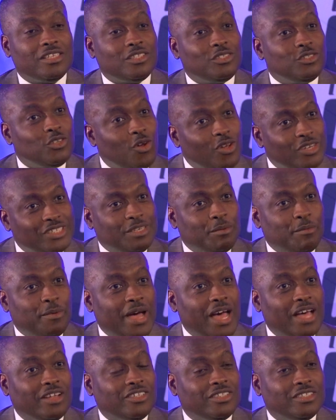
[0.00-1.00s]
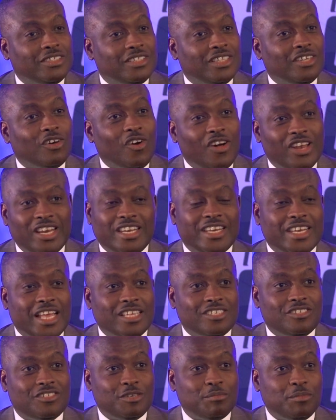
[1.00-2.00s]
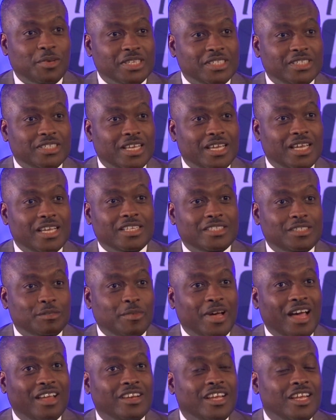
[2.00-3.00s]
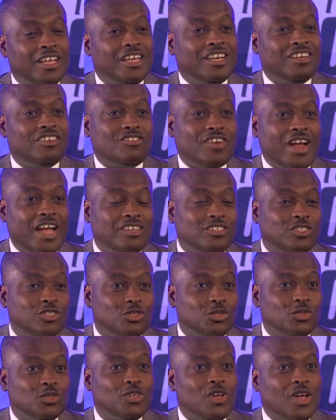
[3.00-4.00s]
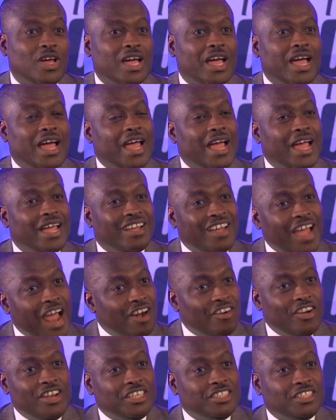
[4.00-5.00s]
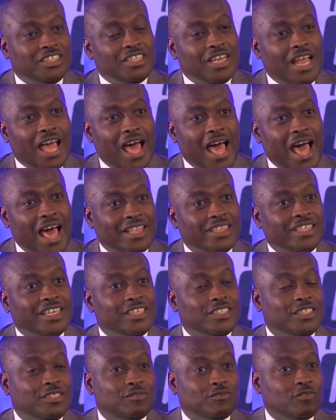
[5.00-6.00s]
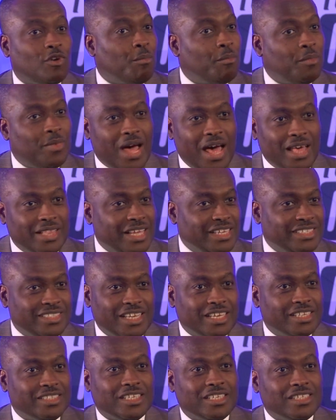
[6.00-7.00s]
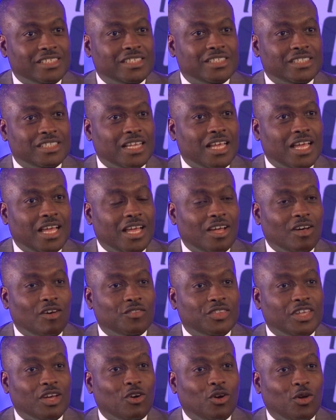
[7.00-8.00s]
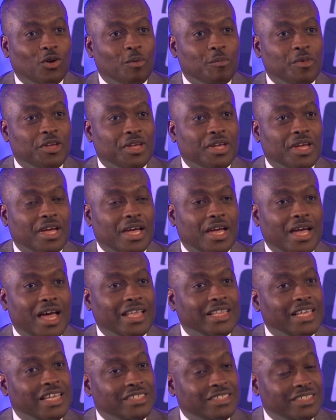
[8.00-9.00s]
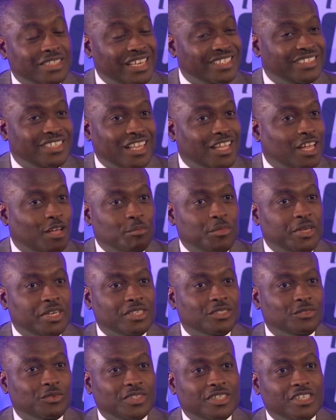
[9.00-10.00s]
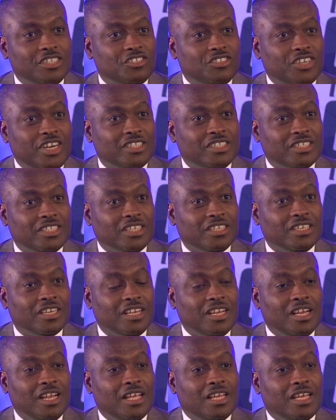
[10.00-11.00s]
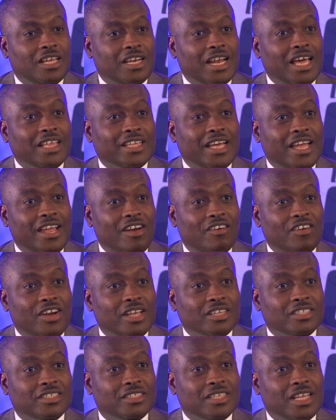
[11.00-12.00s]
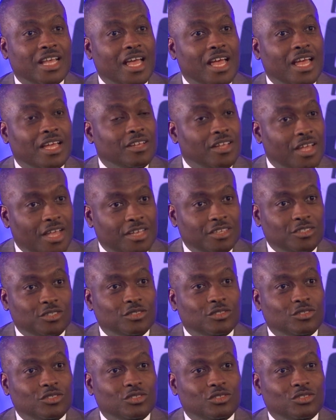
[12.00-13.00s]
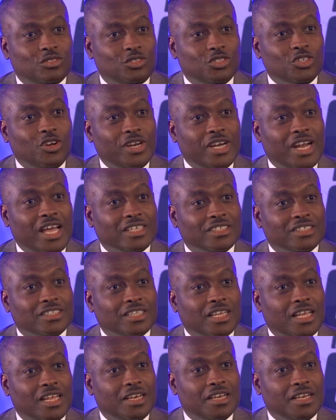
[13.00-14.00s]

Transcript: It's not about the oil industry per se. It's about trying to encourage others from other sectors of the economy, other international companies with interest in other areas to join us,